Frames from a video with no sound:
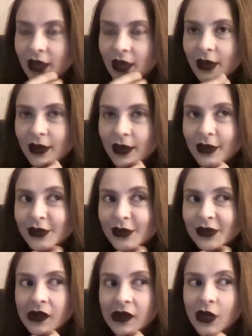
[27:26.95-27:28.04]
it was
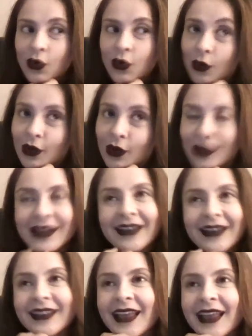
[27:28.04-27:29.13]
very cool
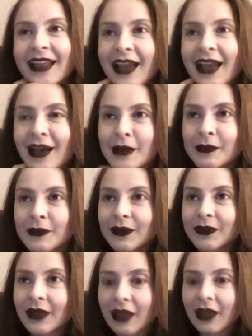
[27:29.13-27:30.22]
in that
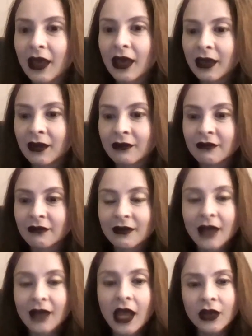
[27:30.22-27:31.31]
I
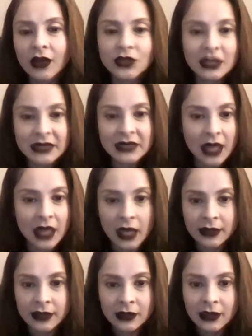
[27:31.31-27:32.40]
know James
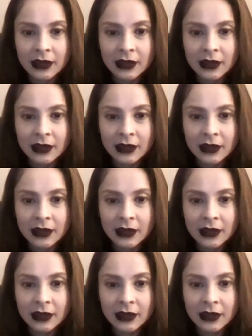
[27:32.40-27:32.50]
Gunn,